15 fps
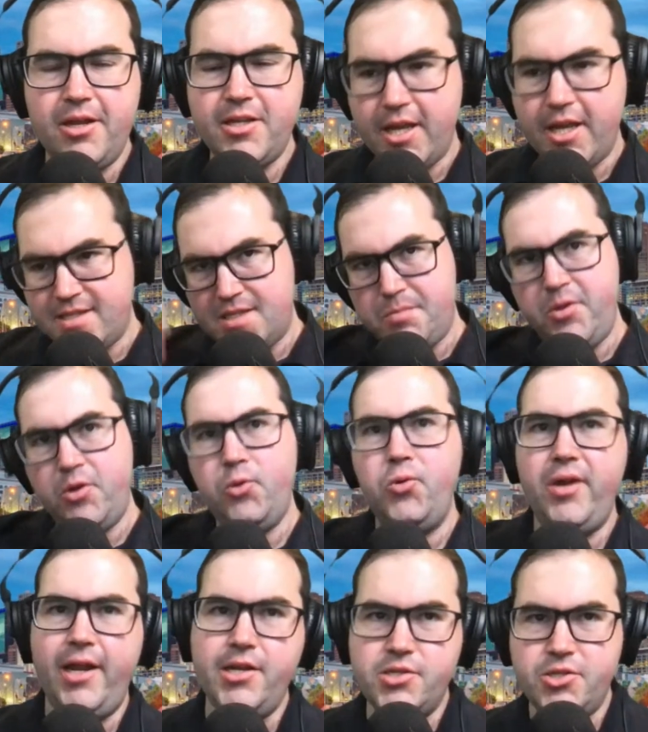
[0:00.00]
uh,
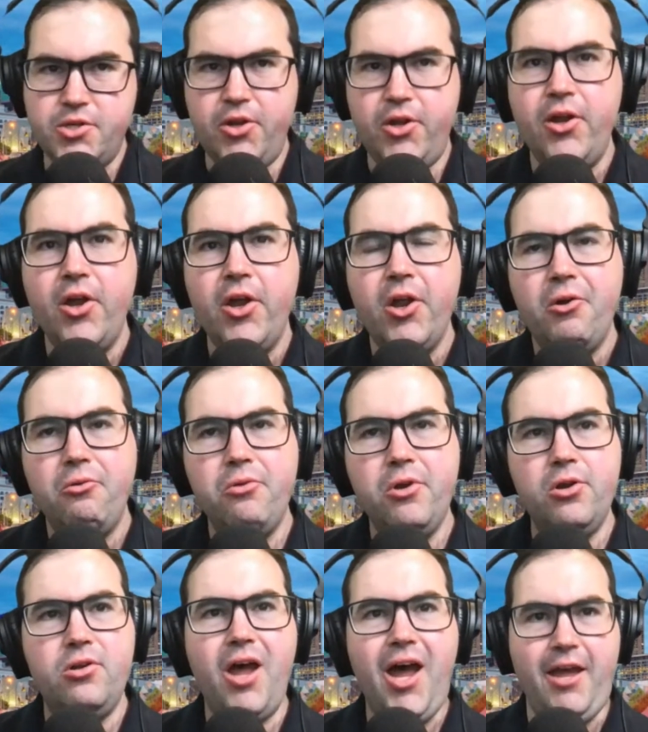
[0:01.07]
spilled into
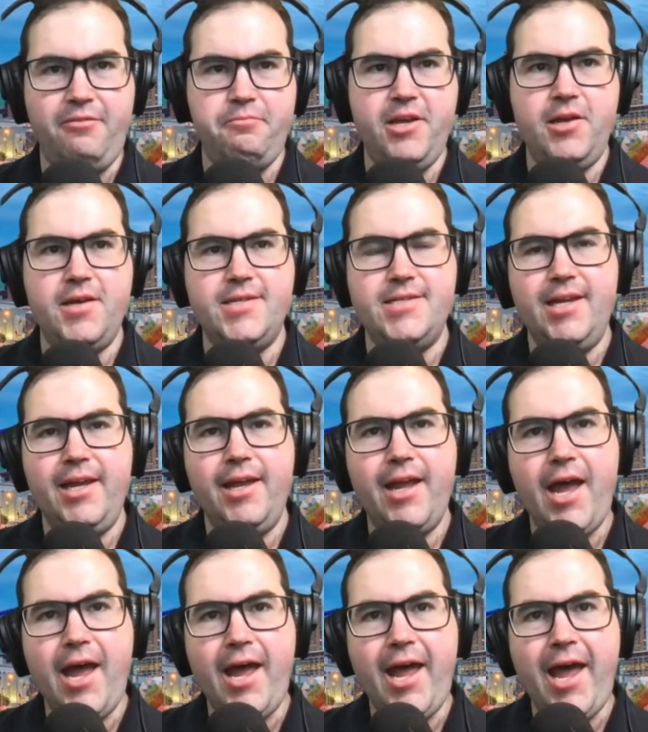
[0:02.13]
real life because
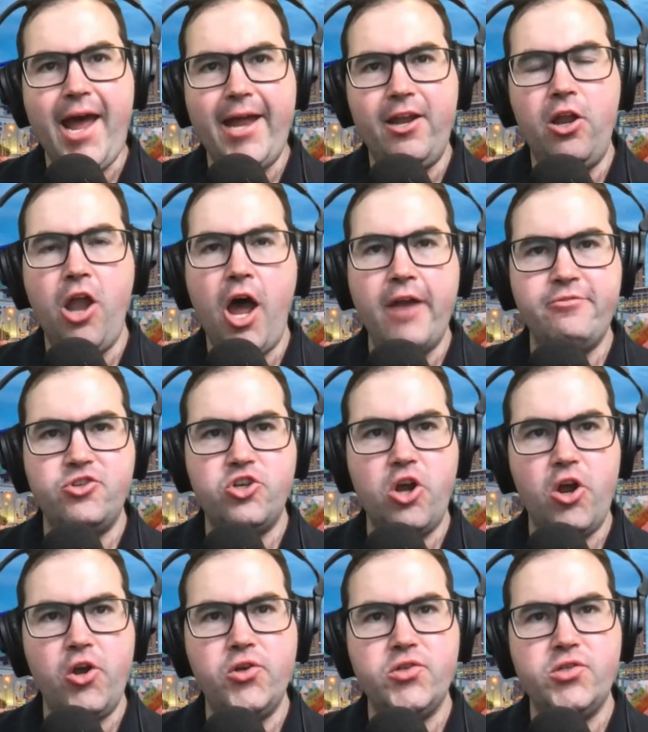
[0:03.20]
he uh, had live
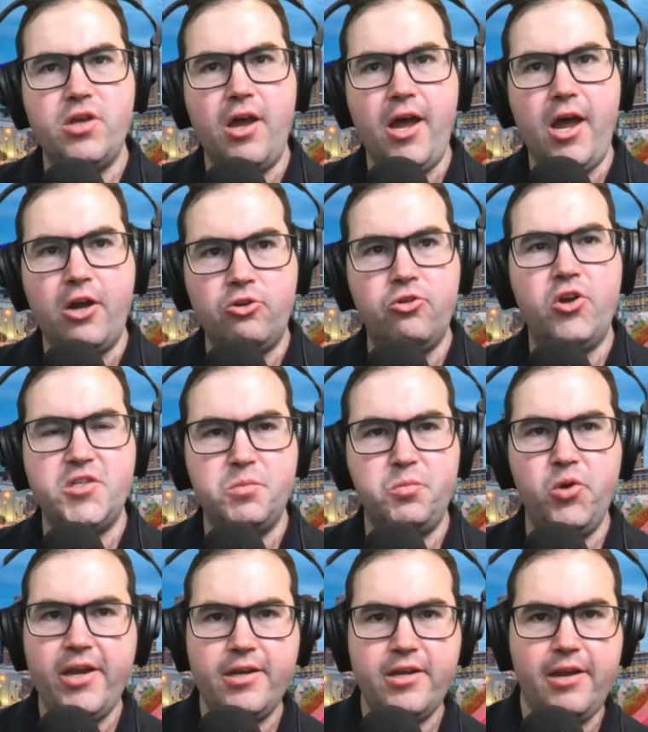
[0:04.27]
shows uh, across
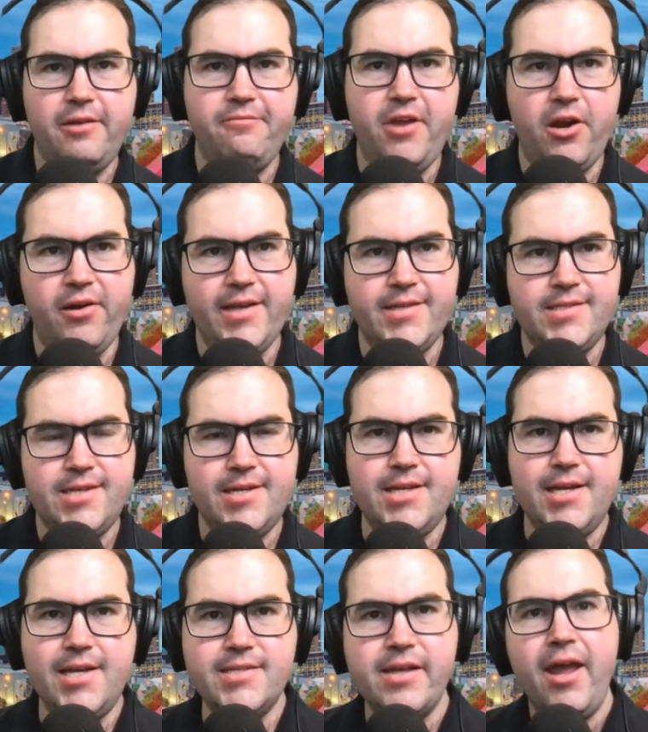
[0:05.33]
Britain in various
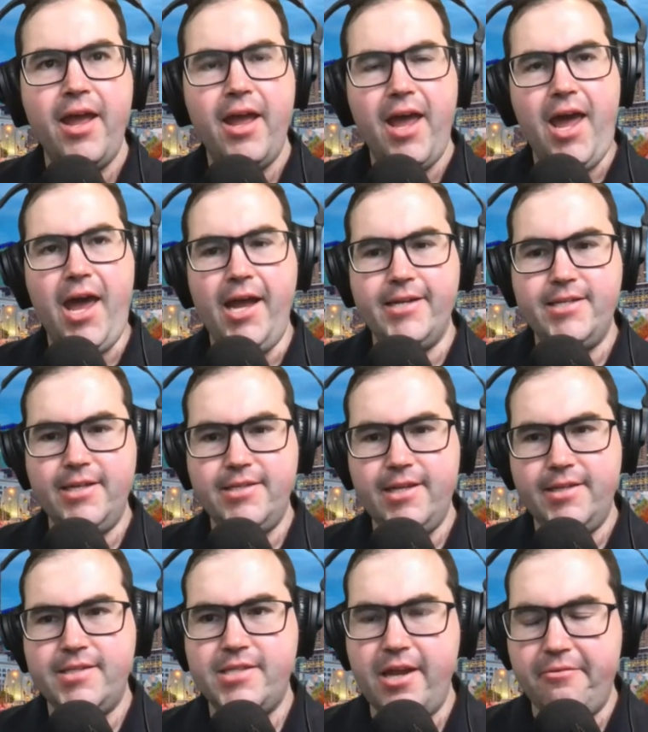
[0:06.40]
cities, and he
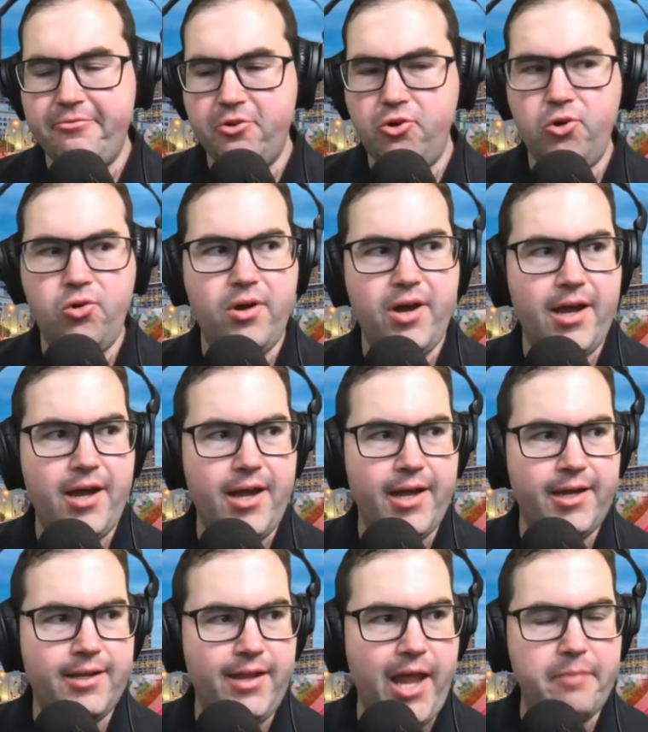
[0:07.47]
did several
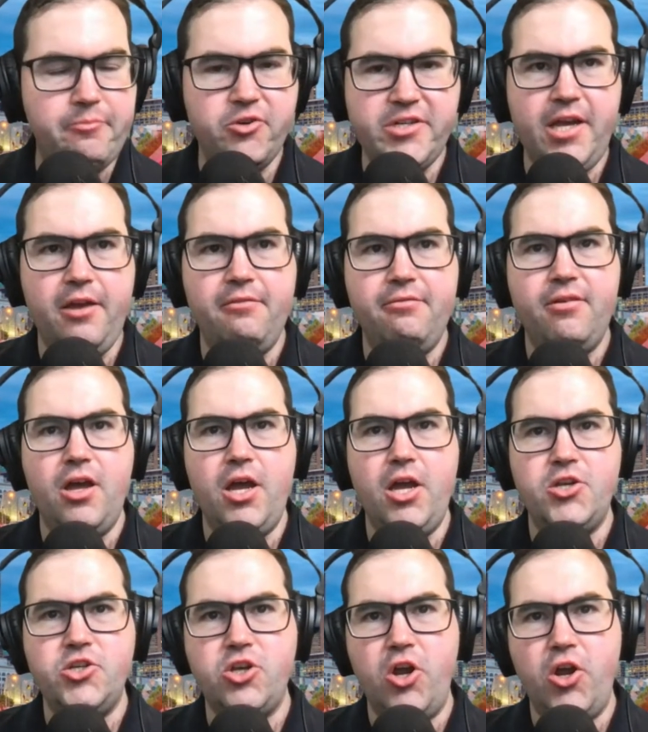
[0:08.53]
uh, collaborative
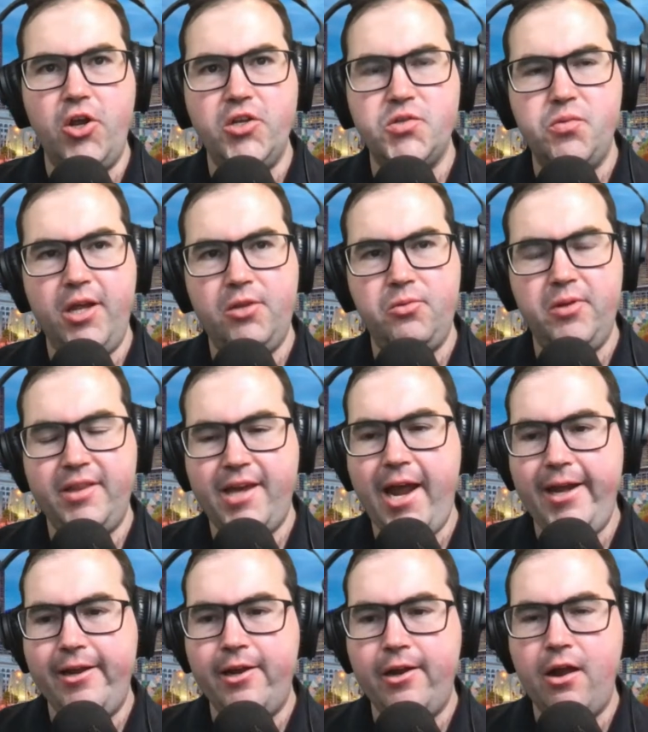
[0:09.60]
uh, shows with with
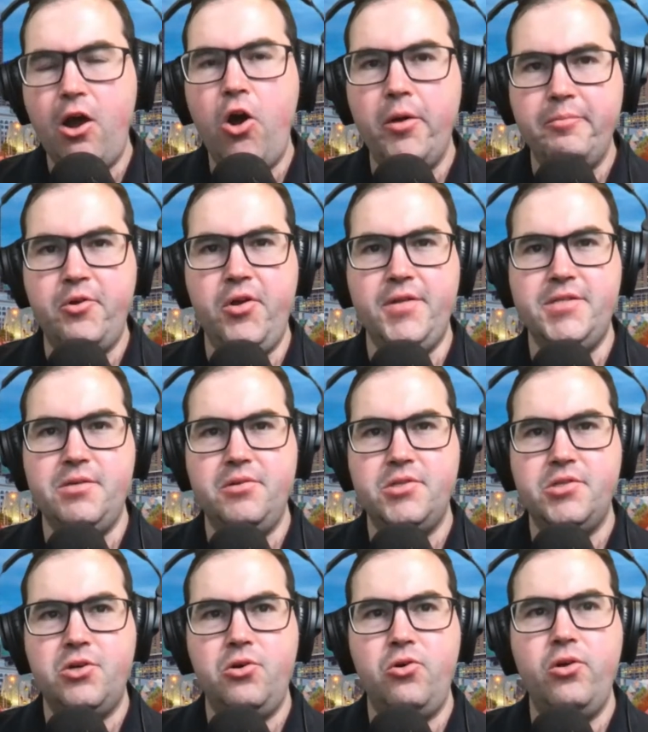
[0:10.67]
Katie Hopkins, it
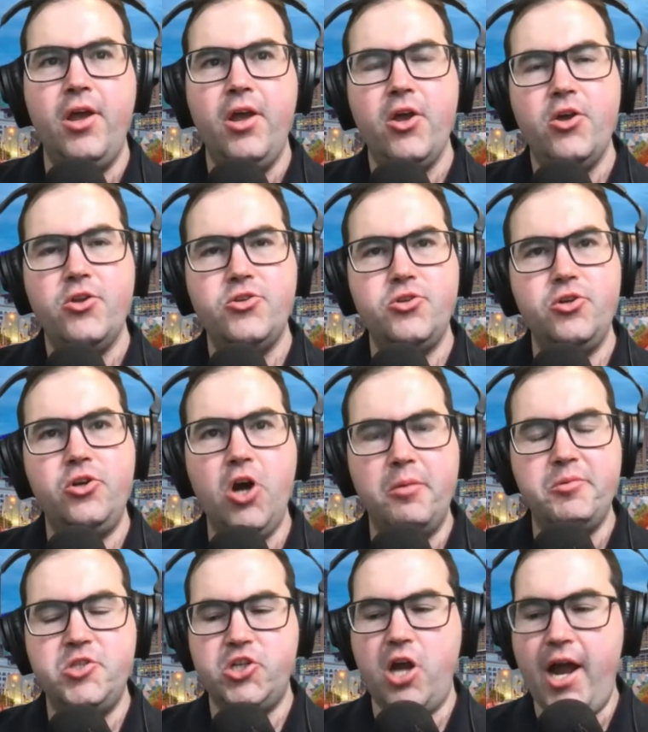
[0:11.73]
was called Two
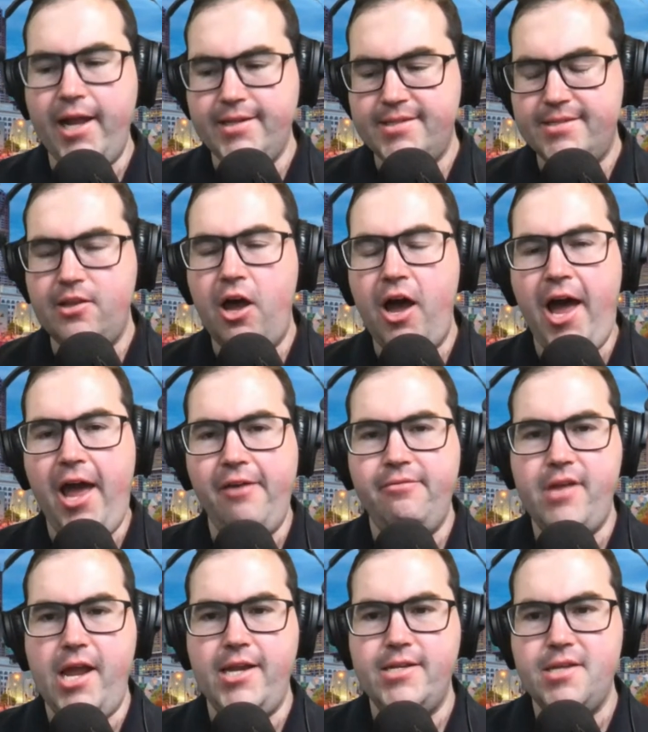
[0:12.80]
Gobshites
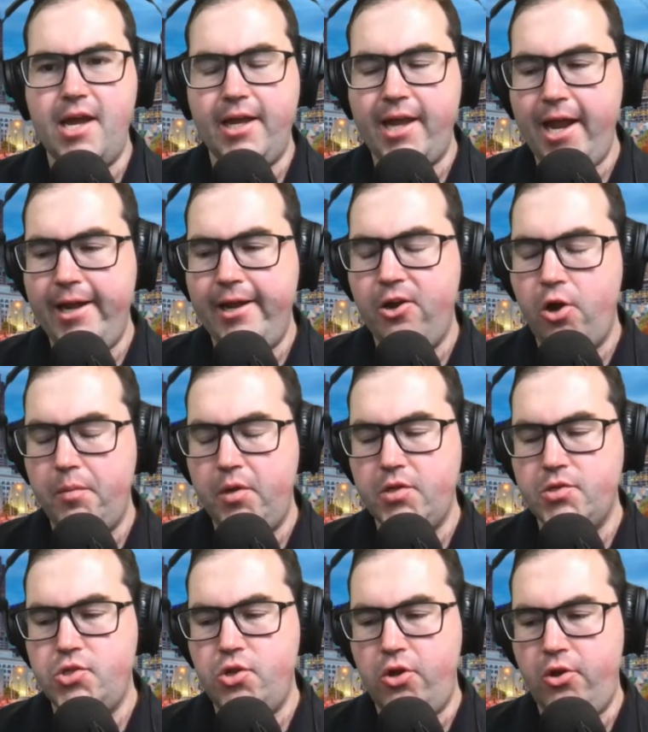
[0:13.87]
Live. And uh, Katie
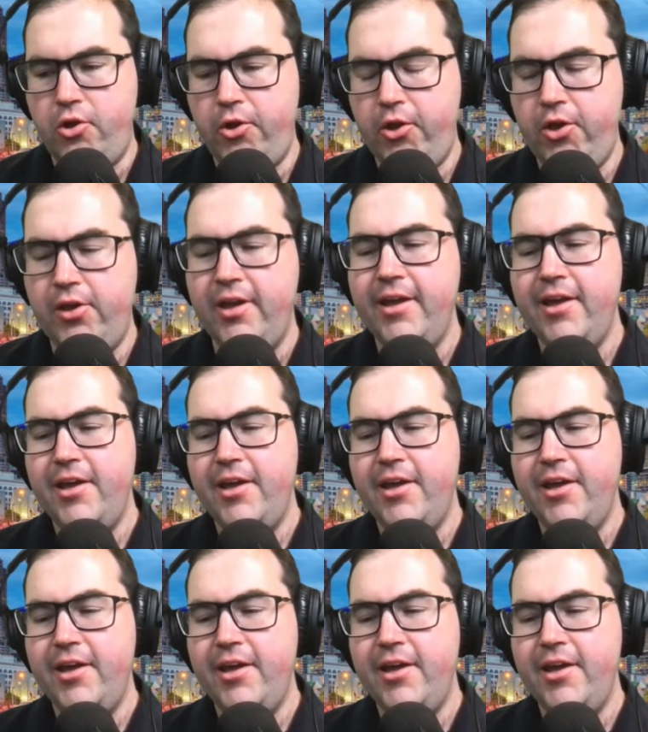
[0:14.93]
Hopkins on her